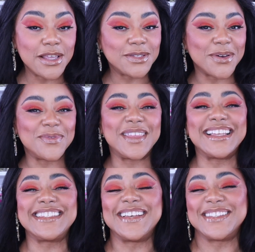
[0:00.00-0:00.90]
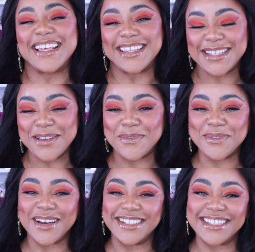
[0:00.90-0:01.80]
So if that sounds like the type
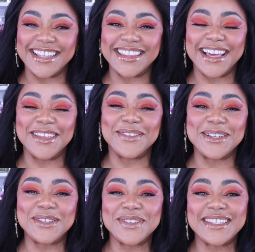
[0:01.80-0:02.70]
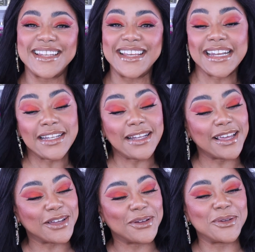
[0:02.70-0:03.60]
of content that you're interested in and
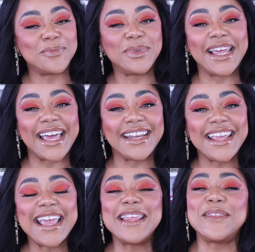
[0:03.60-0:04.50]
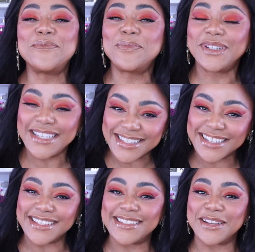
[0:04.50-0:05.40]
like a good plan, then please
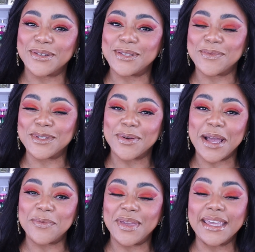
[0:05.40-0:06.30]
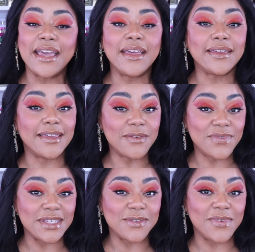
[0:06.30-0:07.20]
consider subscribing, give
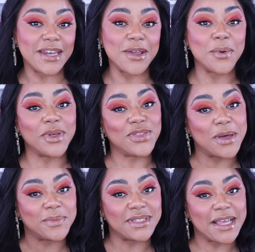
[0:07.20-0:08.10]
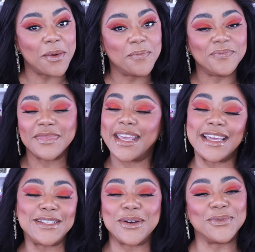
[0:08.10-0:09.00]
this video a thumbs up,
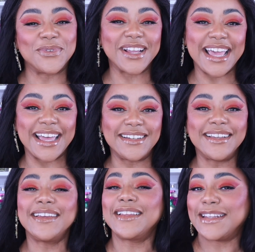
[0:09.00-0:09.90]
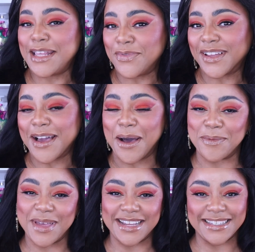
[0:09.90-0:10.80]
and don't forget, leave a
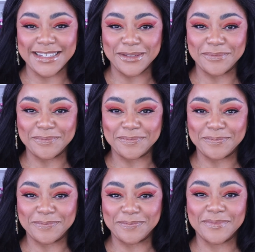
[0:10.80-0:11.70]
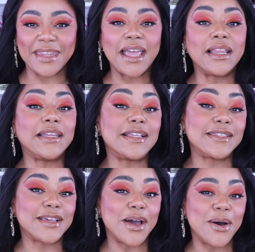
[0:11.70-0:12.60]
comment.
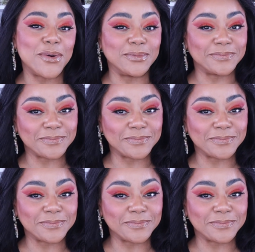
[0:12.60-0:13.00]
Let's go.